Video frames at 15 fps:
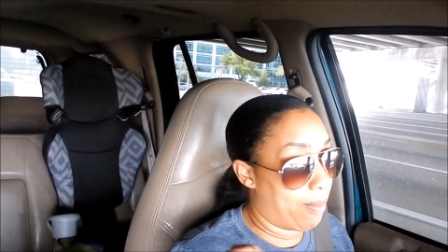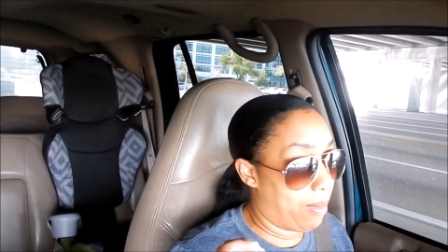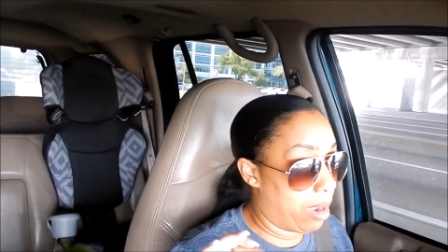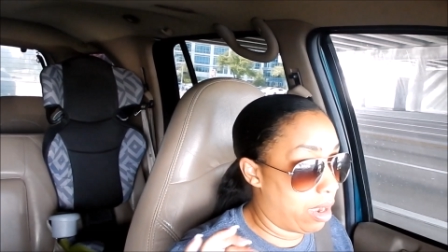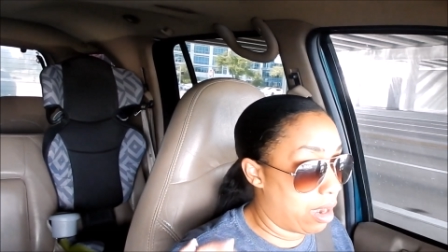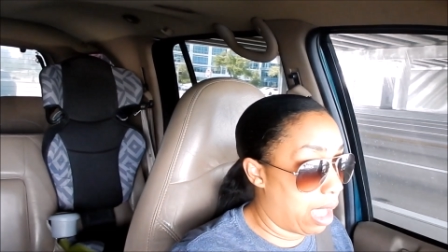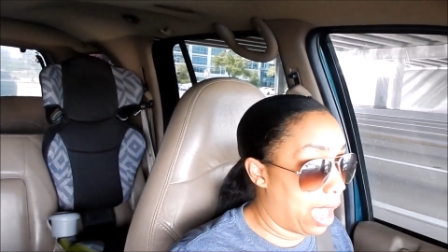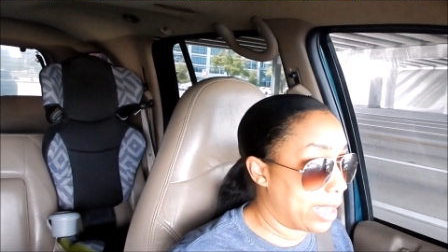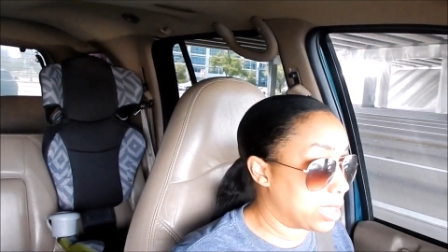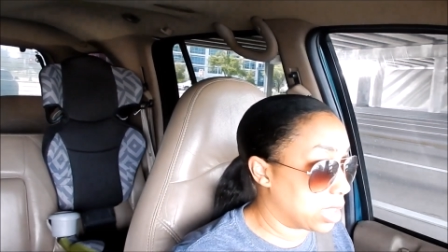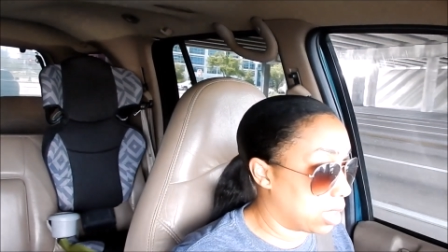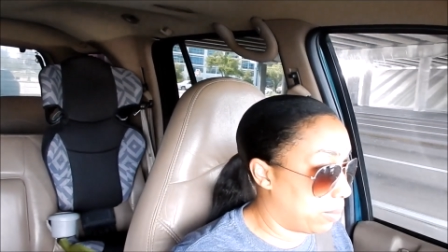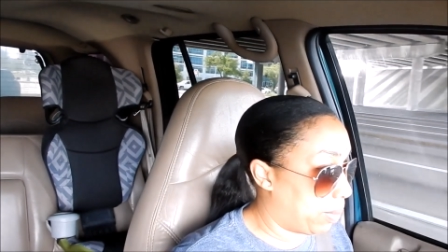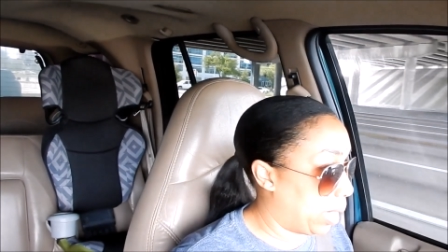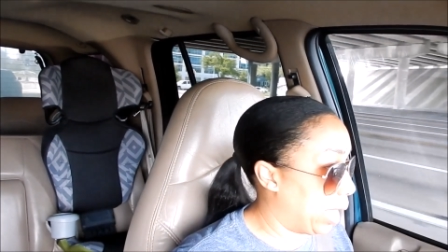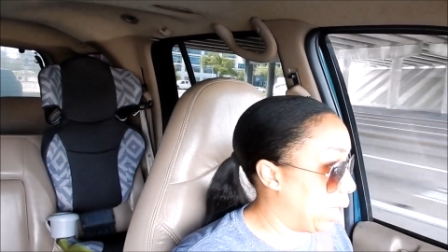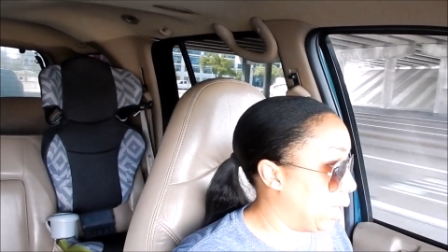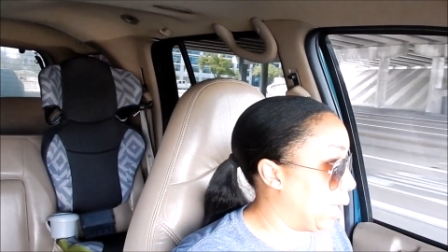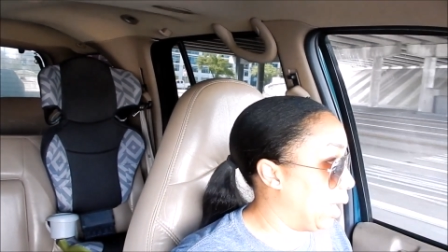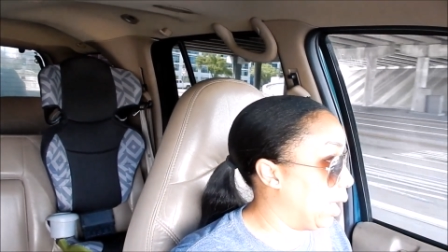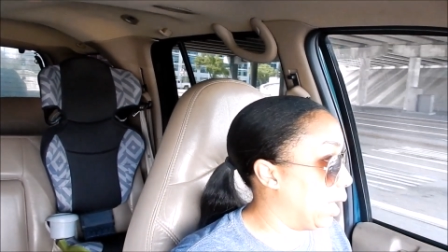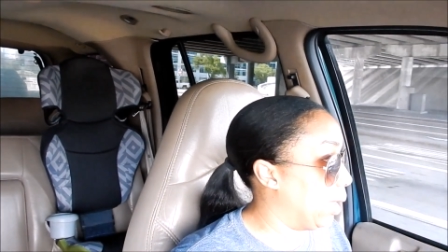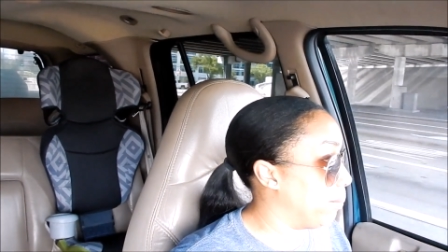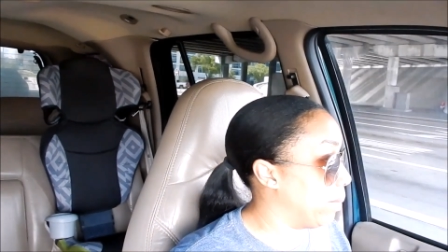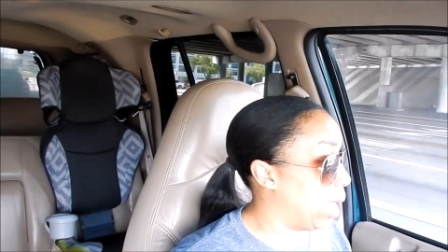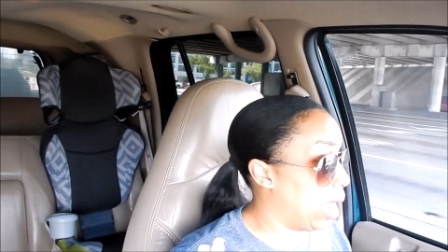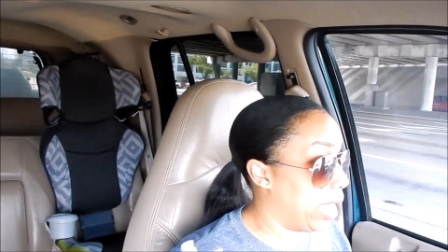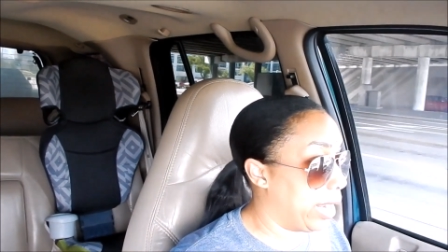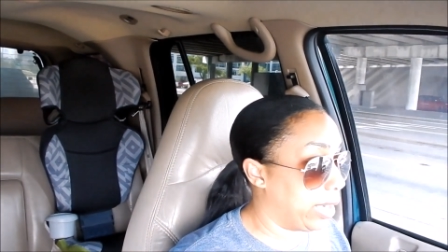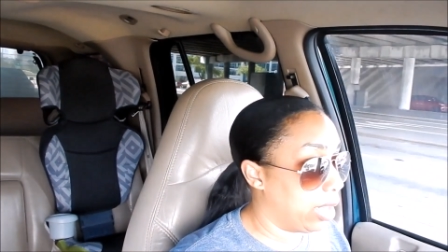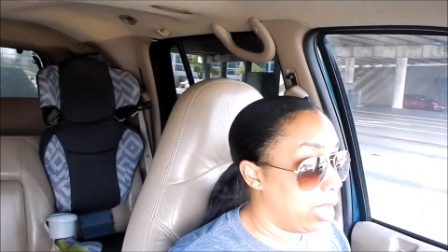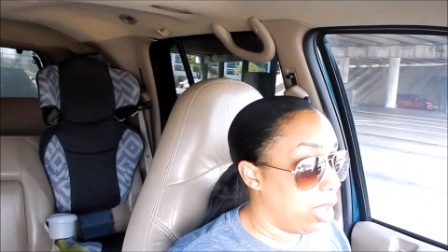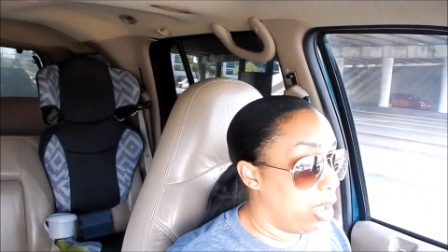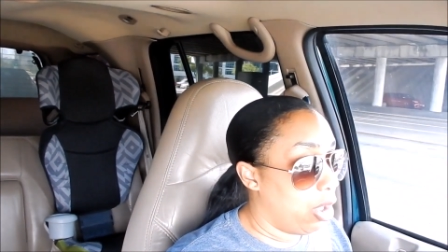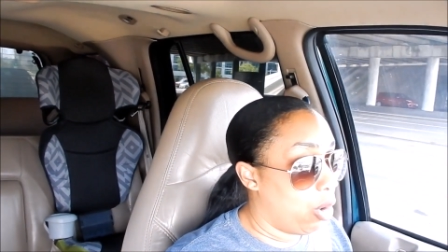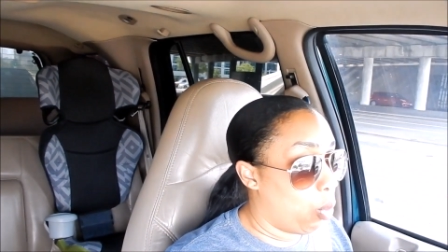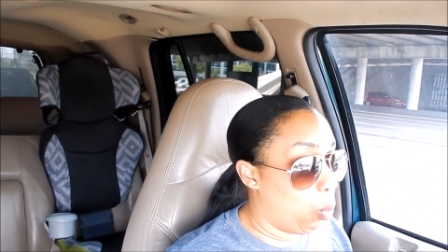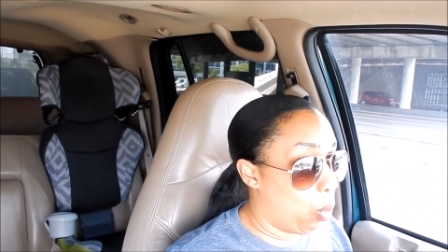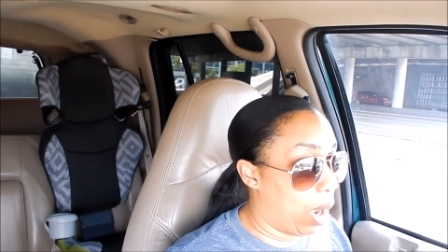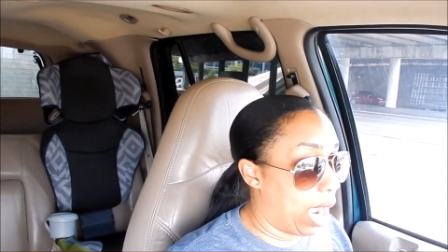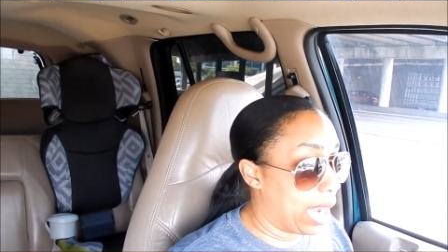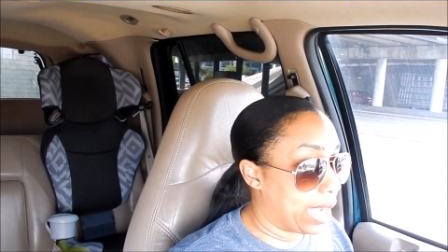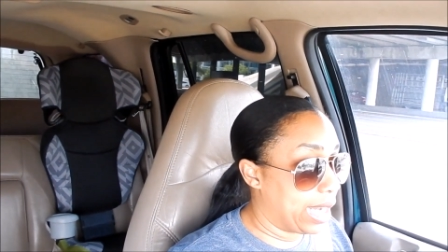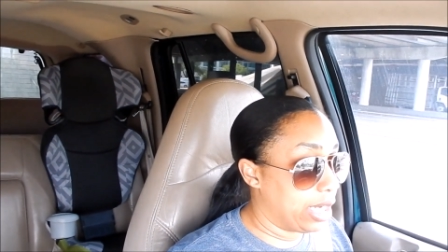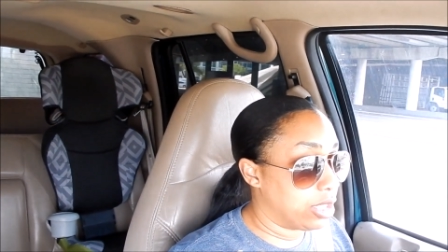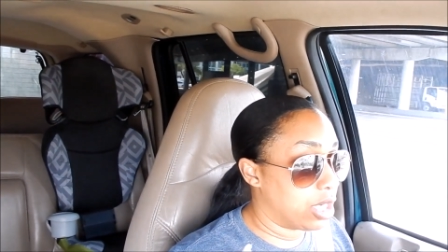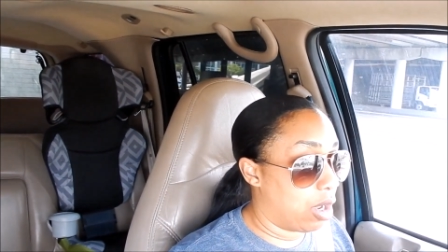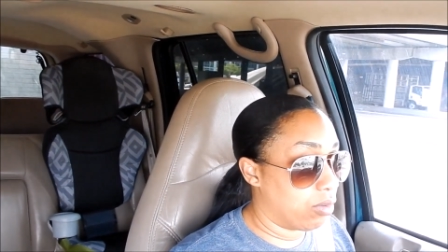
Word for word: I'm not complaining, I'm not whining.